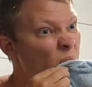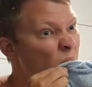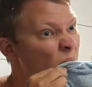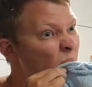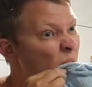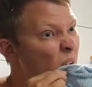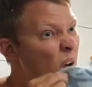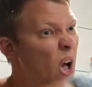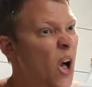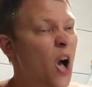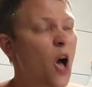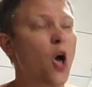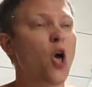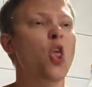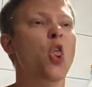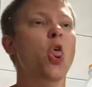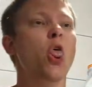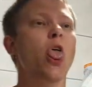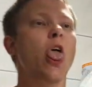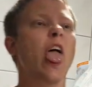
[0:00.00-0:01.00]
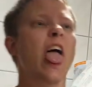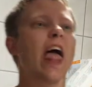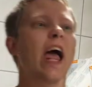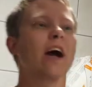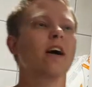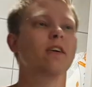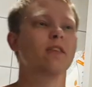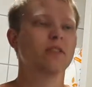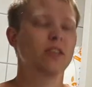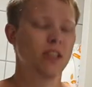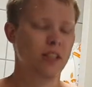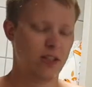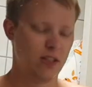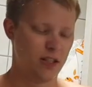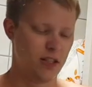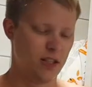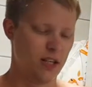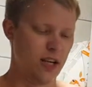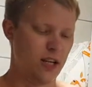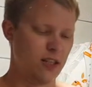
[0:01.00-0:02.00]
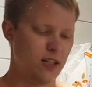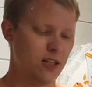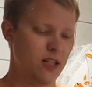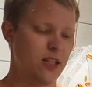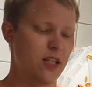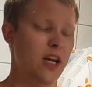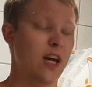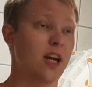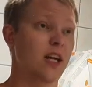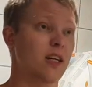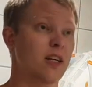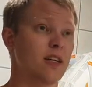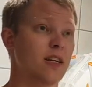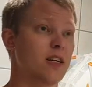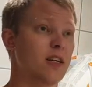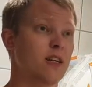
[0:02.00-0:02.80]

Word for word: Ah, yeah, it tastes like